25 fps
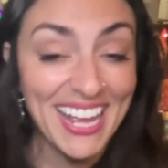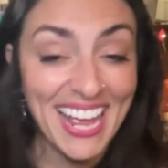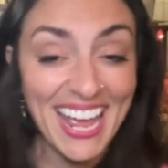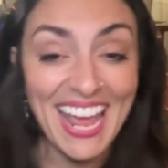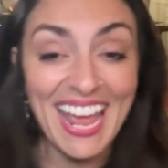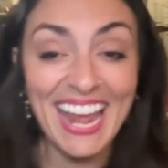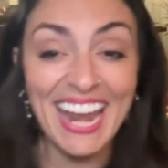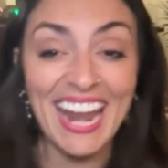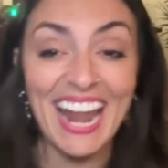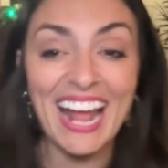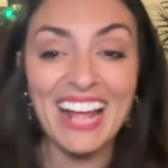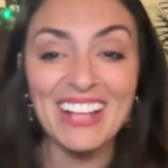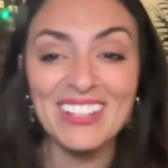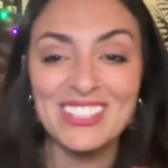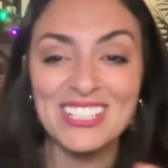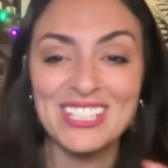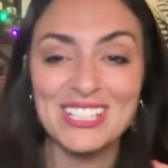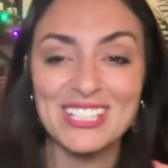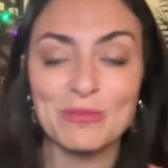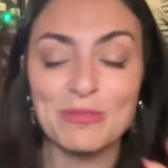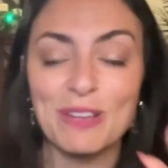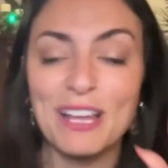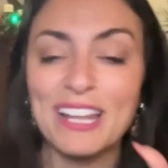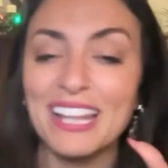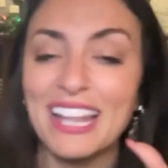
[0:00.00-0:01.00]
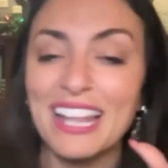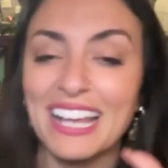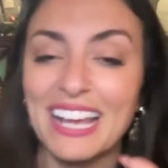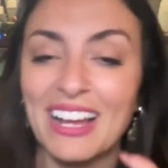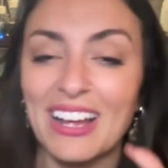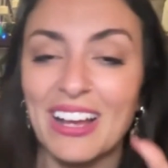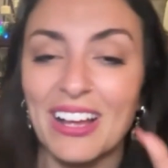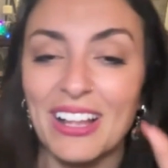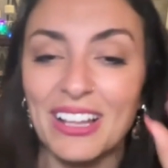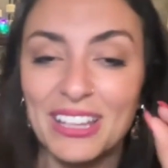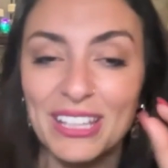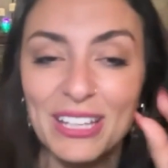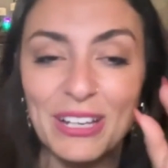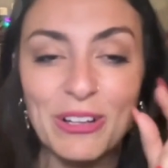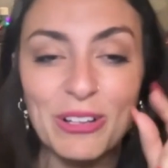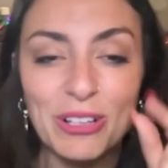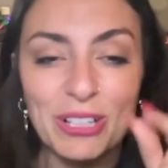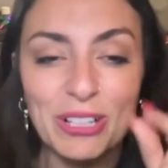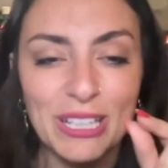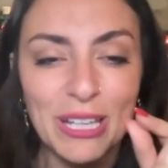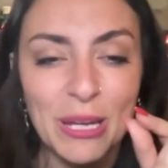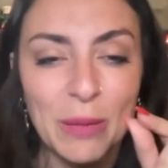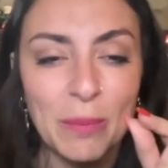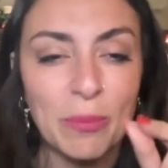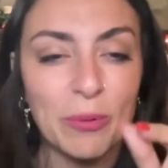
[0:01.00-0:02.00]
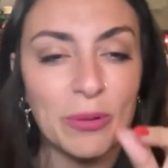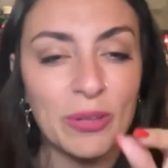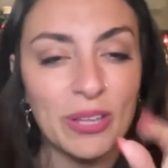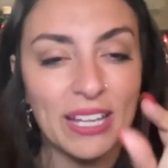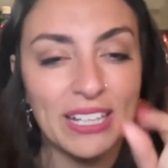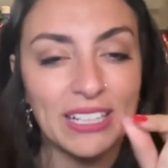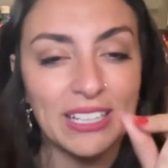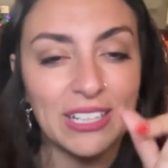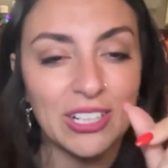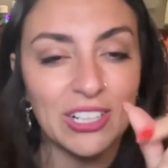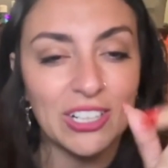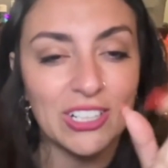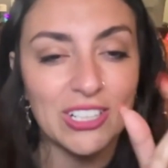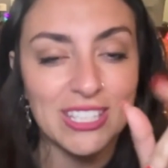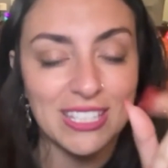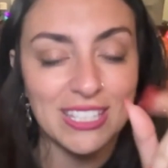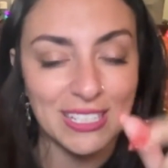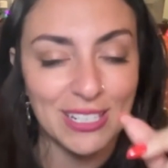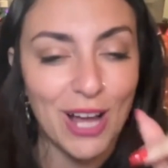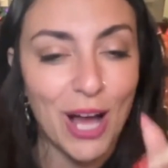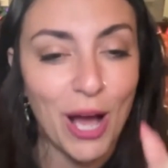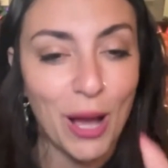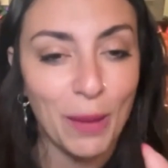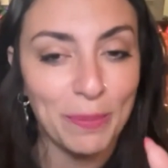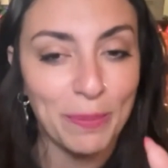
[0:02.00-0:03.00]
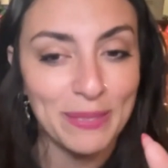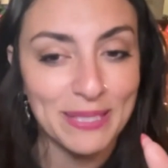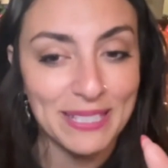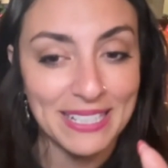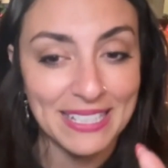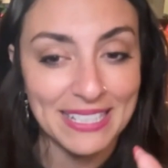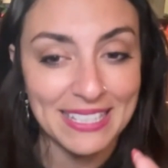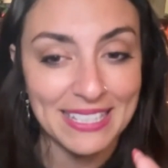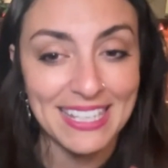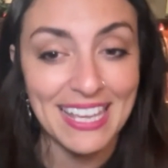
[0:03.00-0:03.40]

And I just read like a little clip or like your synopsis.